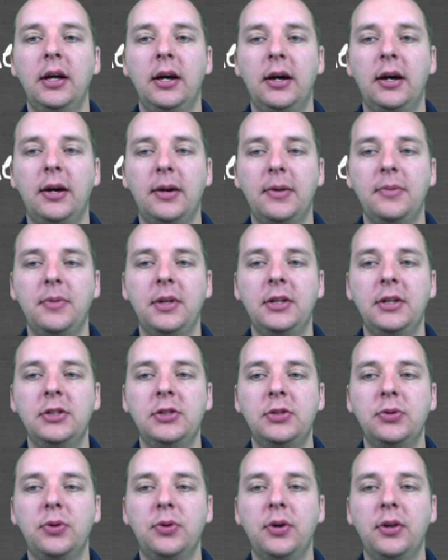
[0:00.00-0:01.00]
Um, in
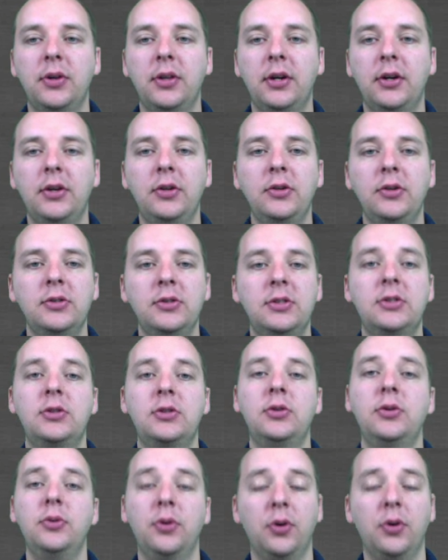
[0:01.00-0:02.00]
short, they're used
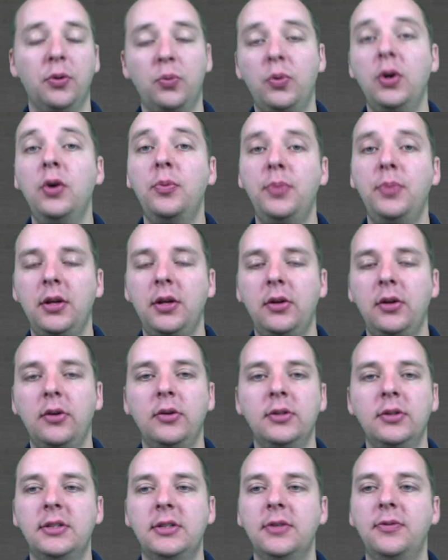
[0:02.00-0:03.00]
to or will be
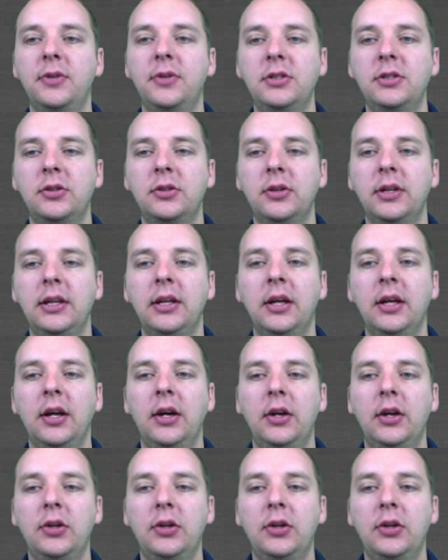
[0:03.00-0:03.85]
used eventually